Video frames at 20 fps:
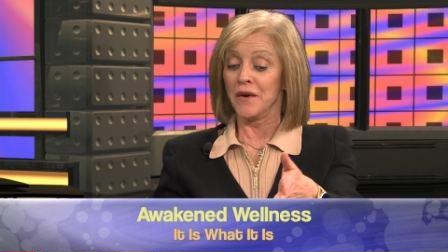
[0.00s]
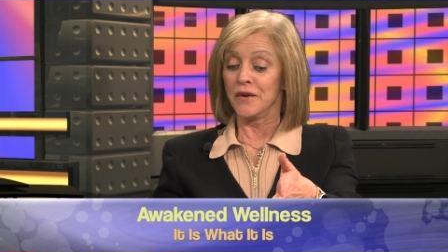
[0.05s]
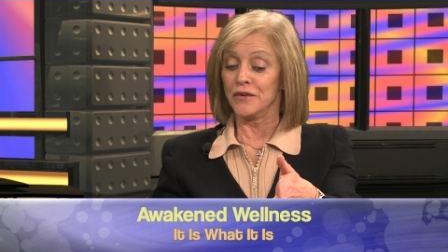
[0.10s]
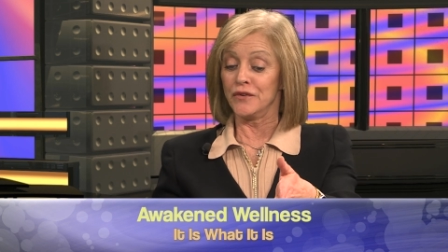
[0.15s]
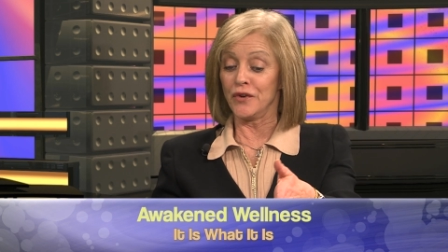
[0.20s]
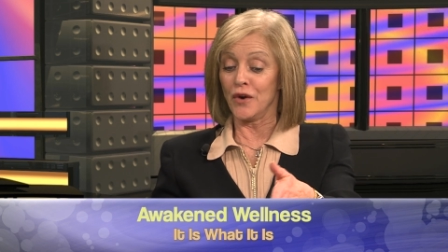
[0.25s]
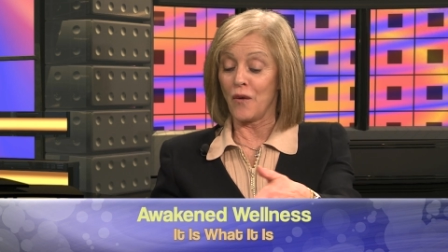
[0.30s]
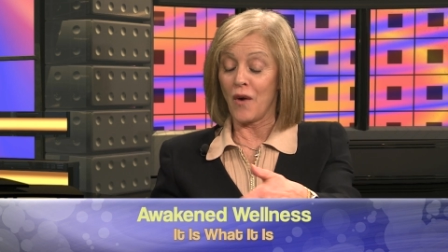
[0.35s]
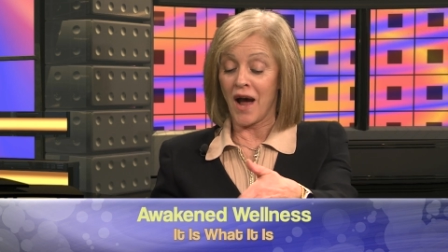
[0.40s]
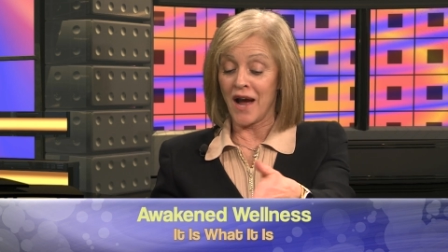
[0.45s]

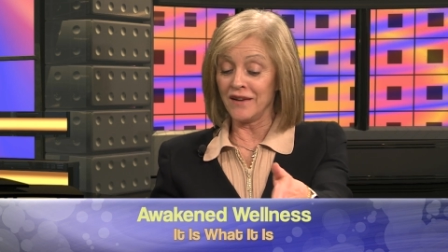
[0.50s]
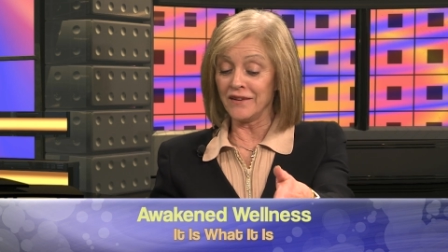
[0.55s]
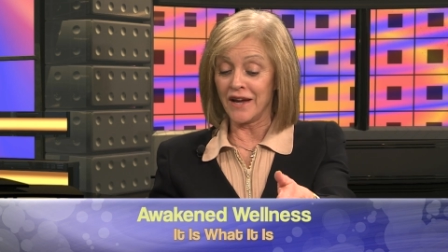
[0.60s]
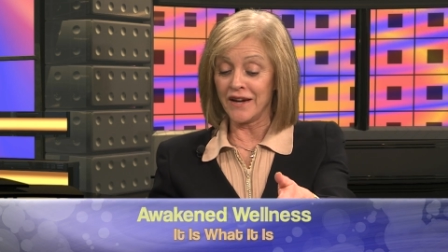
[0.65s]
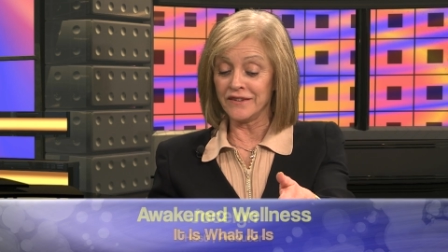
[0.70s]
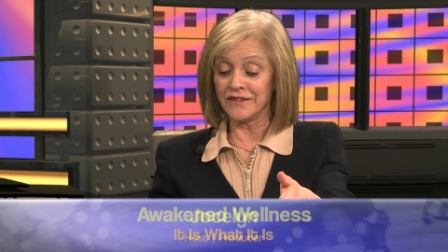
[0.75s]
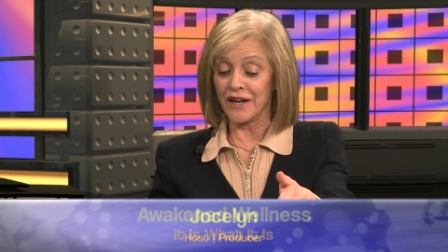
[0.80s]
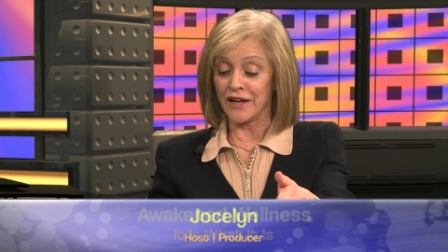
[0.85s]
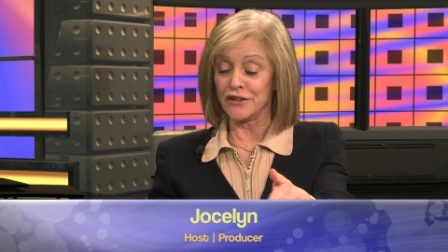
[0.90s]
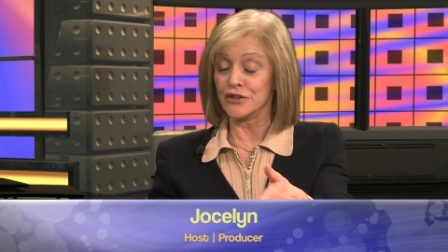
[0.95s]
So I
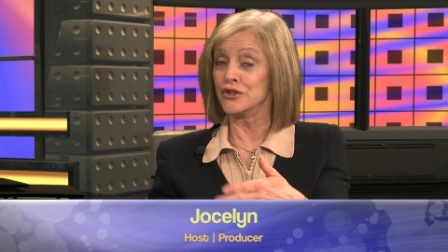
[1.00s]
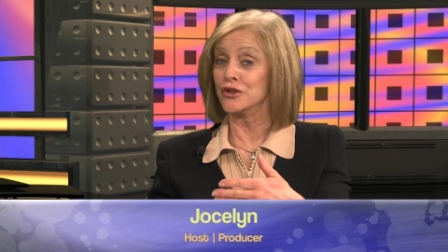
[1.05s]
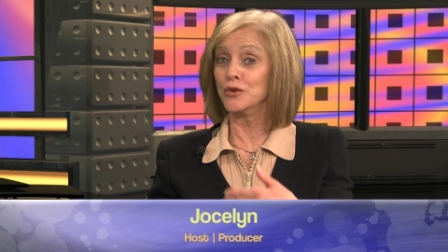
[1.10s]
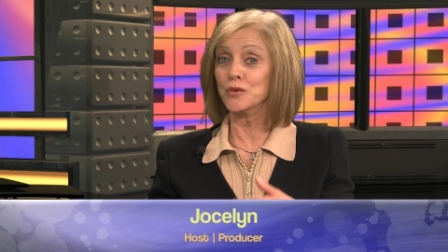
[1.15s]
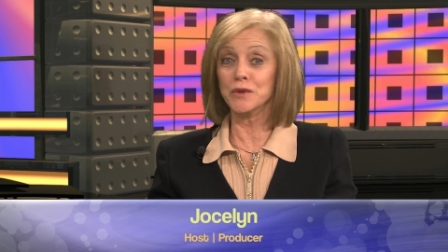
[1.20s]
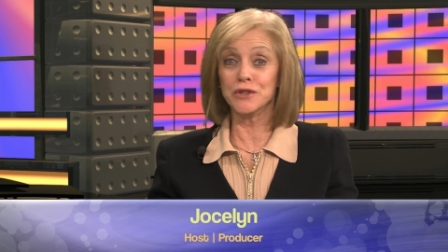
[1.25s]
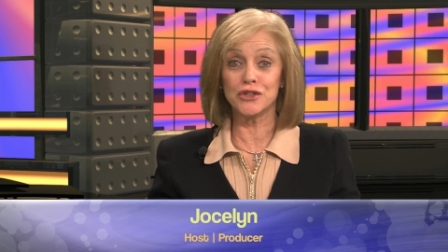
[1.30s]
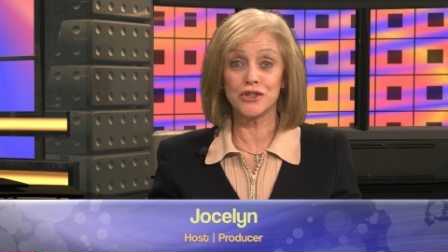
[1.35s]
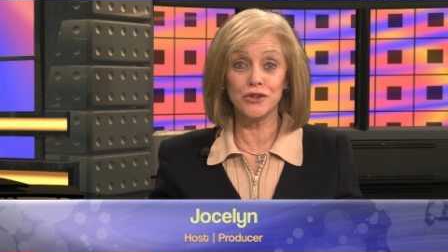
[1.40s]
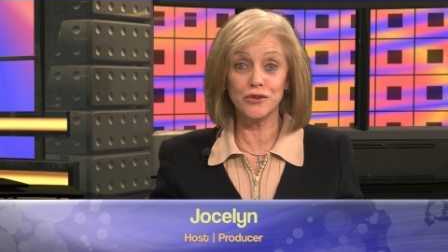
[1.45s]
like that. Do
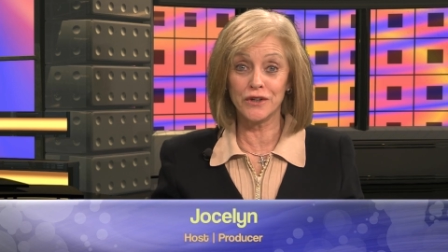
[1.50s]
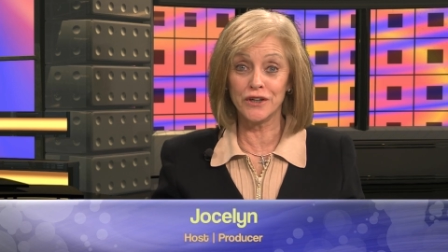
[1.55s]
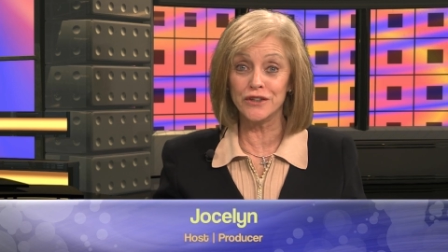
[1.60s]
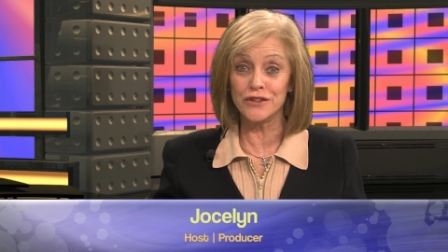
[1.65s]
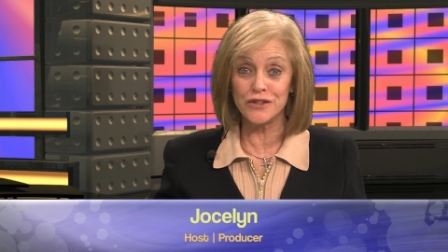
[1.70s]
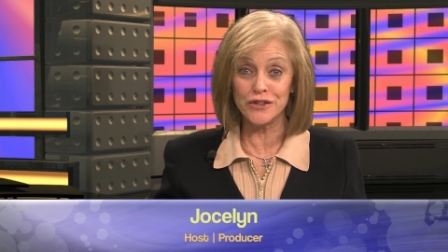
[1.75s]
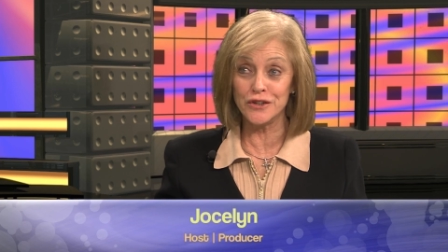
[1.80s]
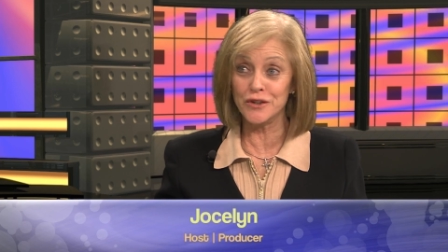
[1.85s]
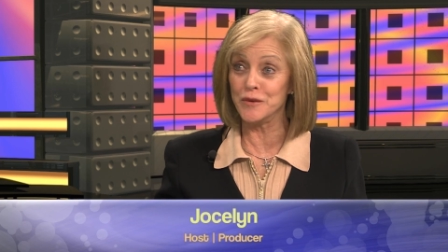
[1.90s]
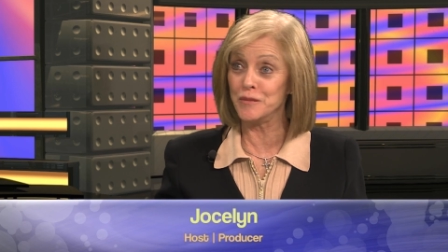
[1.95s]
what you
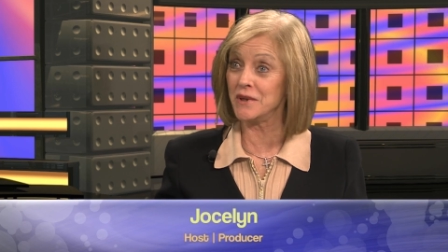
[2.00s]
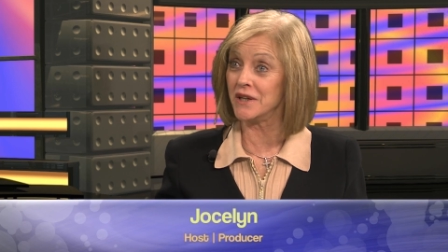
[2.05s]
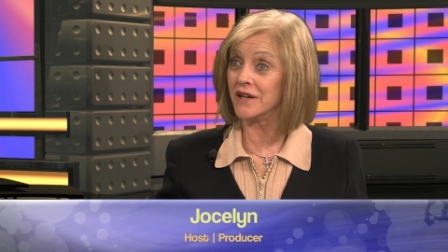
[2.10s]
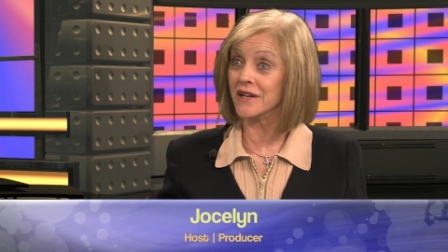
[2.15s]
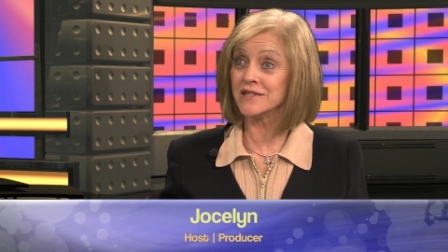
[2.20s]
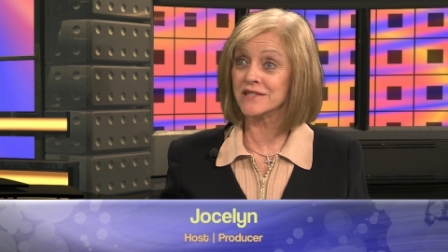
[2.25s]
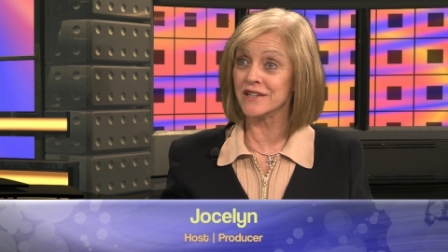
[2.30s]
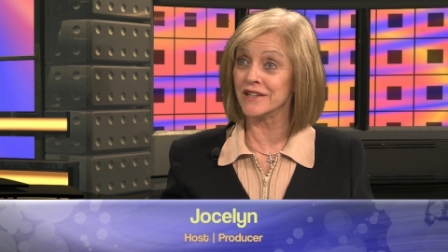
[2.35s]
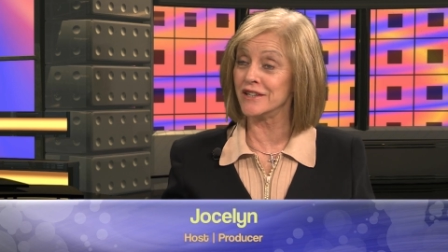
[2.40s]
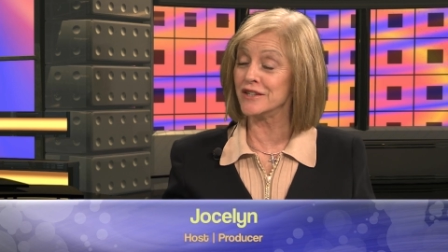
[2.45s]
can do
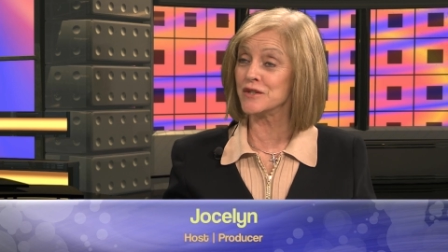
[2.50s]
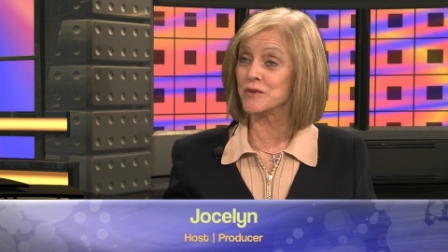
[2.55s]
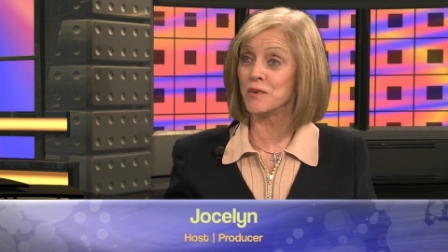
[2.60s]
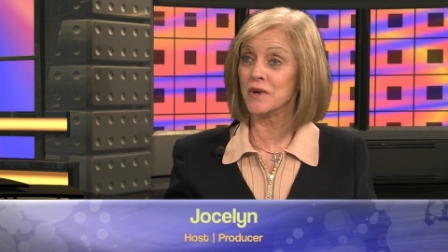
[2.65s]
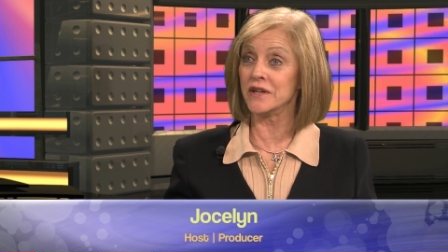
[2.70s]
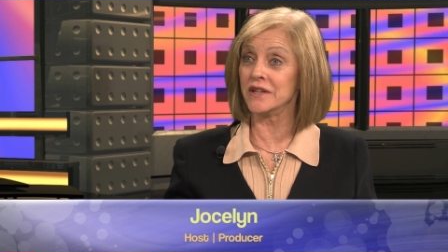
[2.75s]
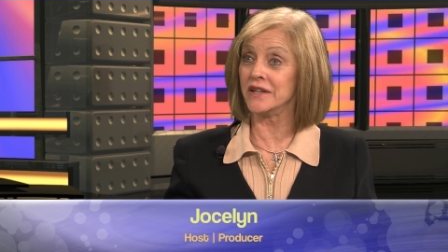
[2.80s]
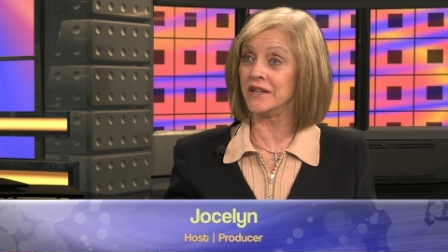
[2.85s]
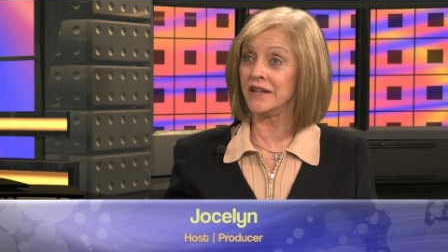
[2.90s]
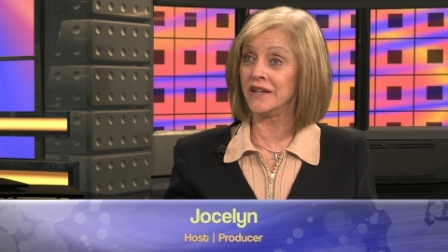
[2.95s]
because it is
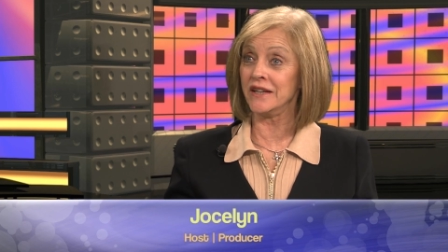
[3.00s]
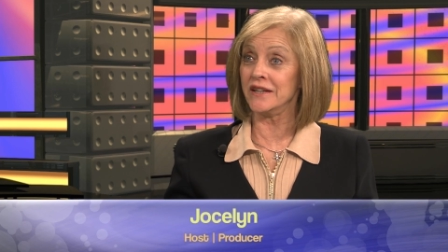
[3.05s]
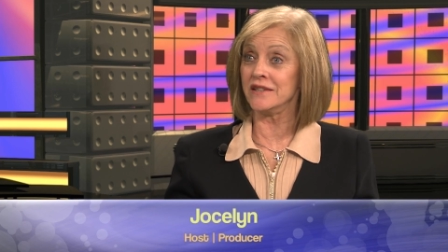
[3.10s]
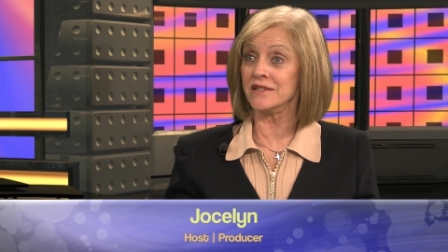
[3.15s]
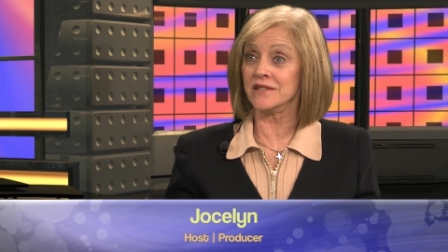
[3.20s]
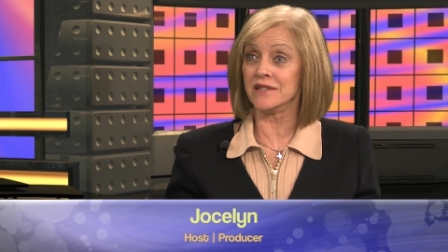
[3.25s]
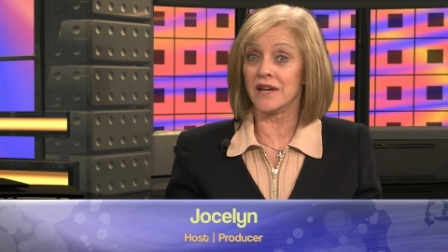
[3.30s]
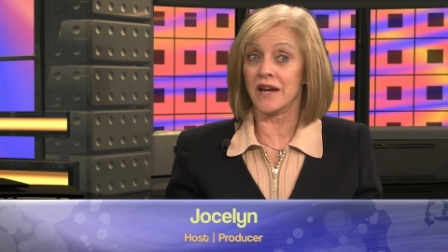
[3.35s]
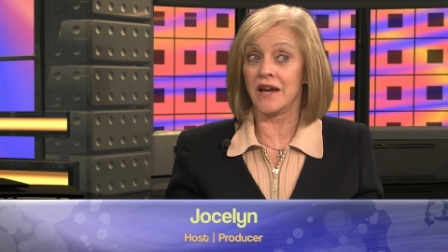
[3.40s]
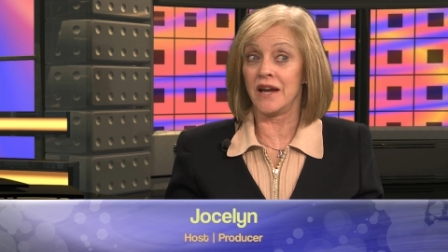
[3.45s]
what it is.